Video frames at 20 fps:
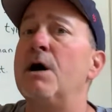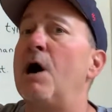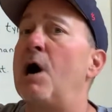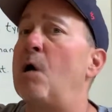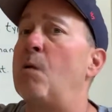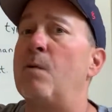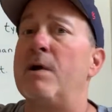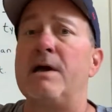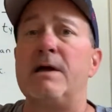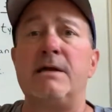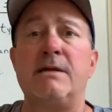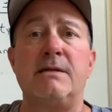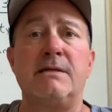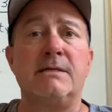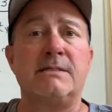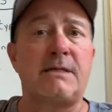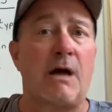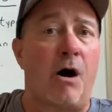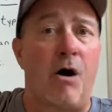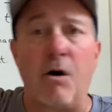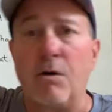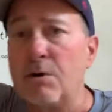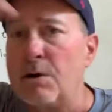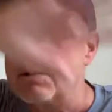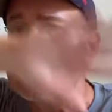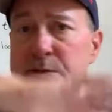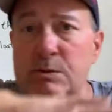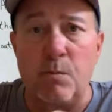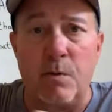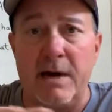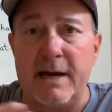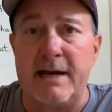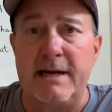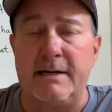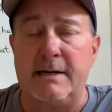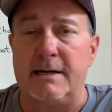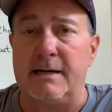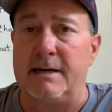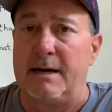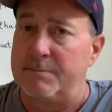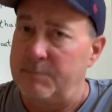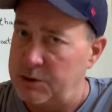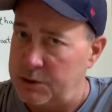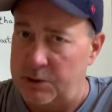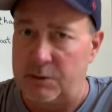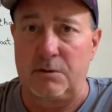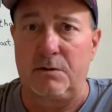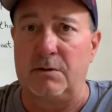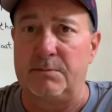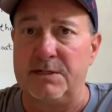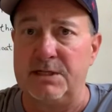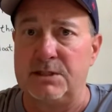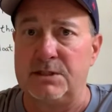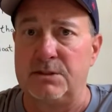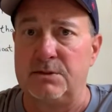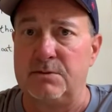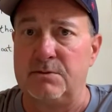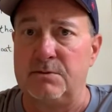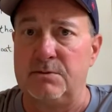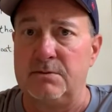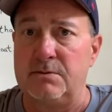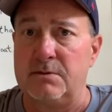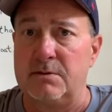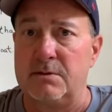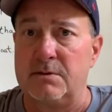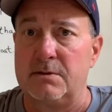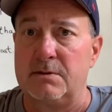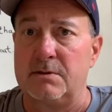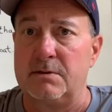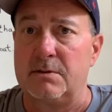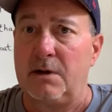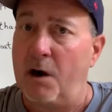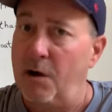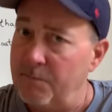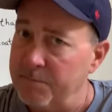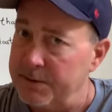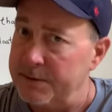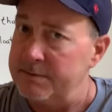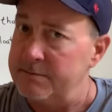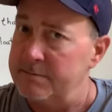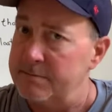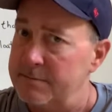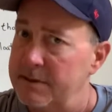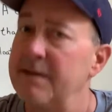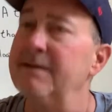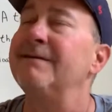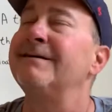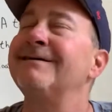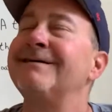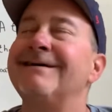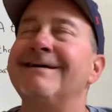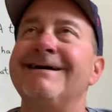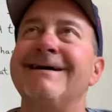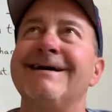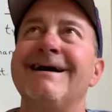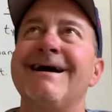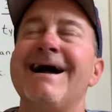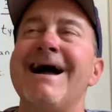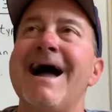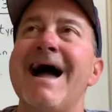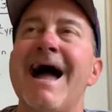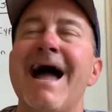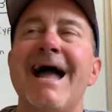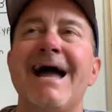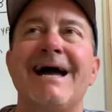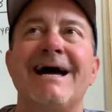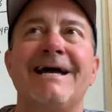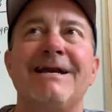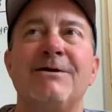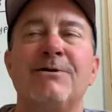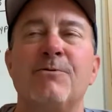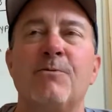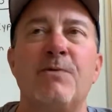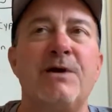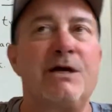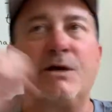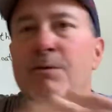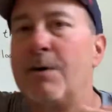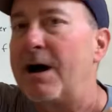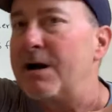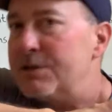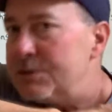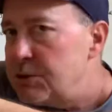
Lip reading: When this all goes away, and I'm sure it'll be soon, hoping, and we can go out and